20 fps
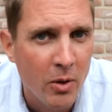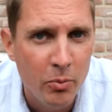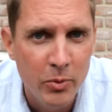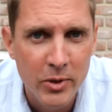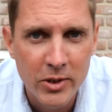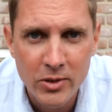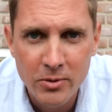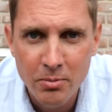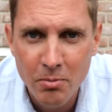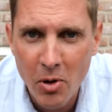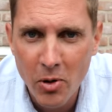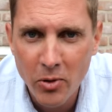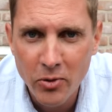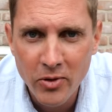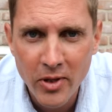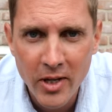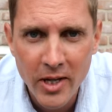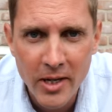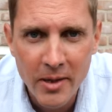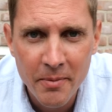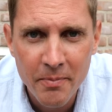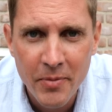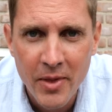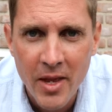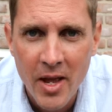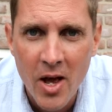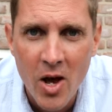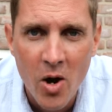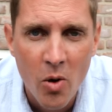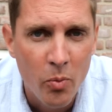we smoked them
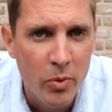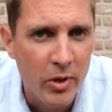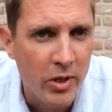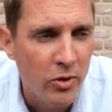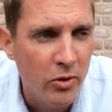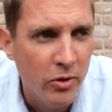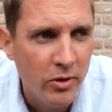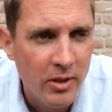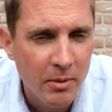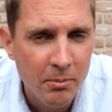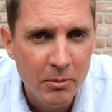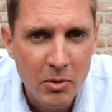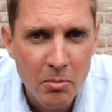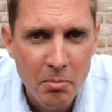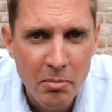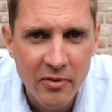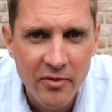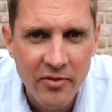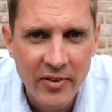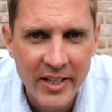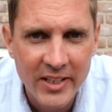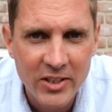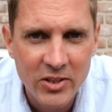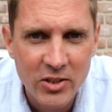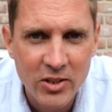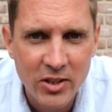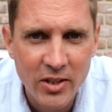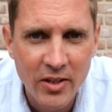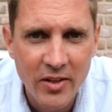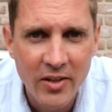we cooked them to
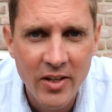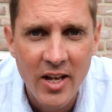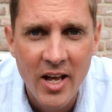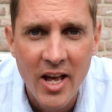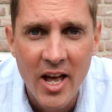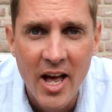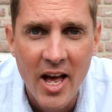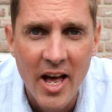perfection